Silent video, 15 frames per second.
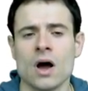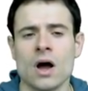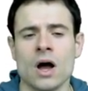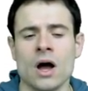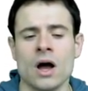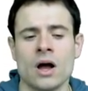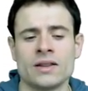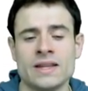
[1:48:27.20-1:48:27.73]

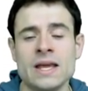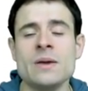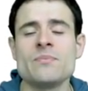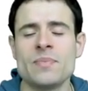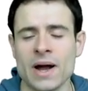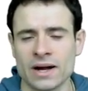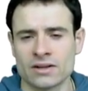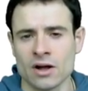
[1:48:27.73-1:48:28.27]
uh, the
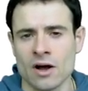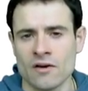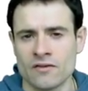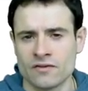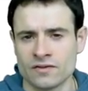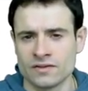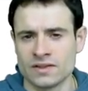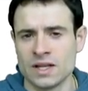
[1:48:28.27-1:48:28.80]
impact
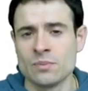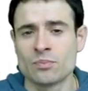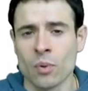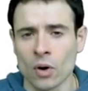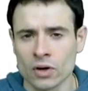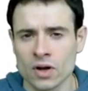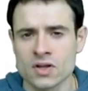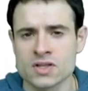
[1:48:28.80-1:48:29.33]
of the
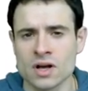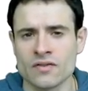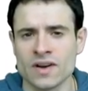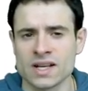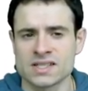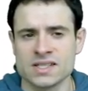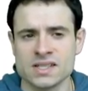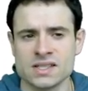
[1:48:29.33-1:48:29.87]
importance of
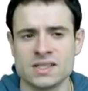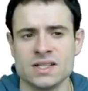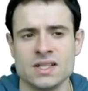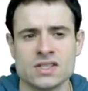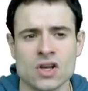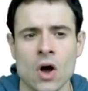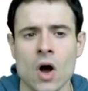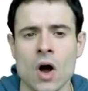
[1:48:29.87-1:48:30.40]

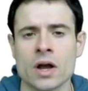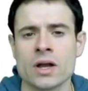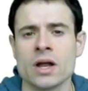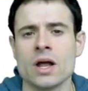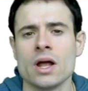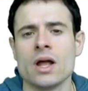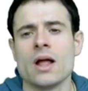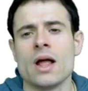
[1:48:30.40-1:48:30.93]
elasticities on,
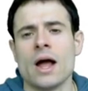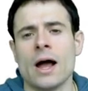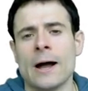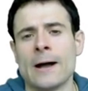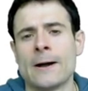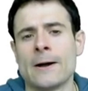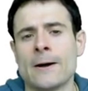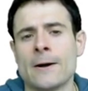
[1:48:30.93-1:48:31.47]

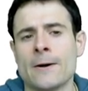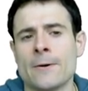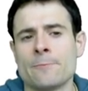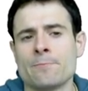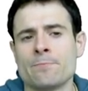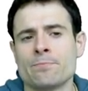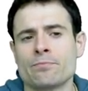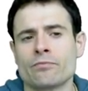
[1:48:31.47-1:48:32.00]

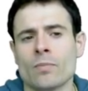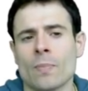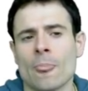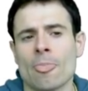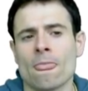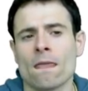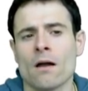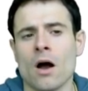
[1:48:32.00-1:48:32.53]

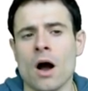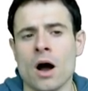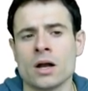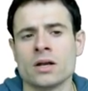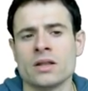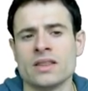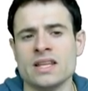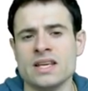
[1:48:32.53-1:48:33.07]
um,
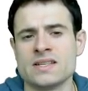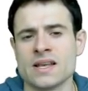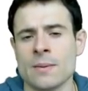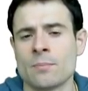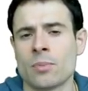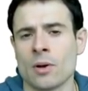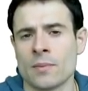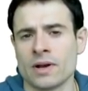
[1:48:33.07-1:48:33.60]
on these
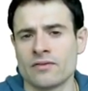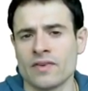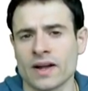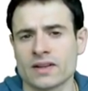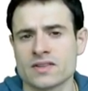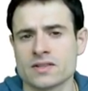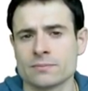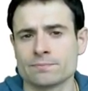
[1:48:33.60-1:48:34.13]
employment
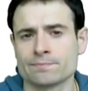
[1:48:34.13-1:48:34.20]
effects.